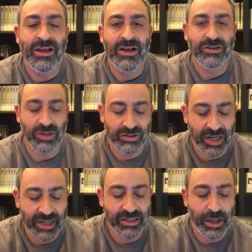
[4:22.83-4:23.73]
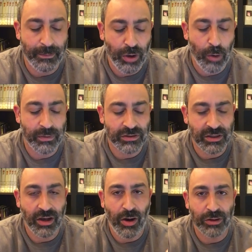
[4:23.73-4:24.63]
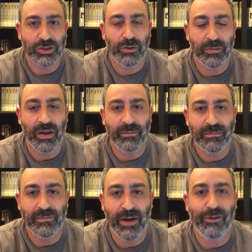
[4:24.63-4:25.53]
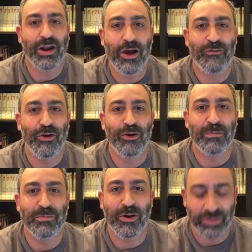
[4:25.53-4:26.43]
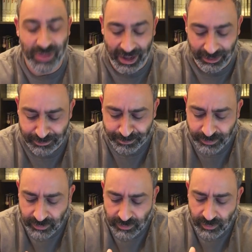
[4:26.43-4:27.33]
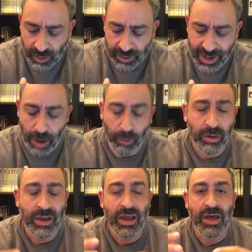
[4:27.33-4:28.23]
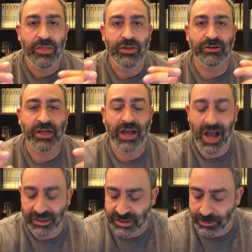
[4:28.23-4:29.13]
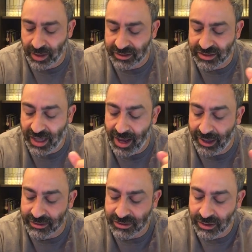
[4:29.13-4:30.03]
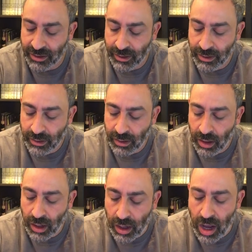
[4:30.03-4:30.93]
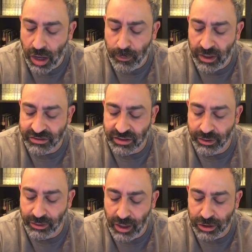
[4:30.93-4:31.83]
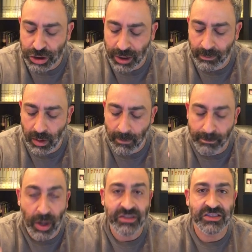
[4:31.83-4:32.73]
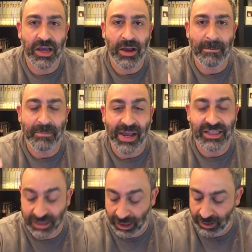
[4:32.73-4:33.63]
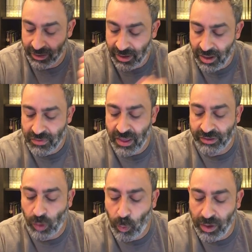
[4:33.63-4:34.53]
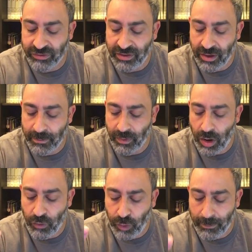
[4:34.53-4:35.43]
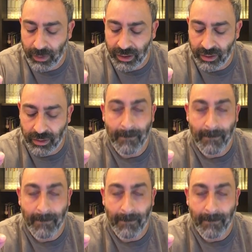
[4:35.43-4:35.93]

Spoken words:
So today's Hayom is also in merit of her birthday. Now, there's a concept that says, Chachmas Nashim Bansa Besa, that the wisdom of women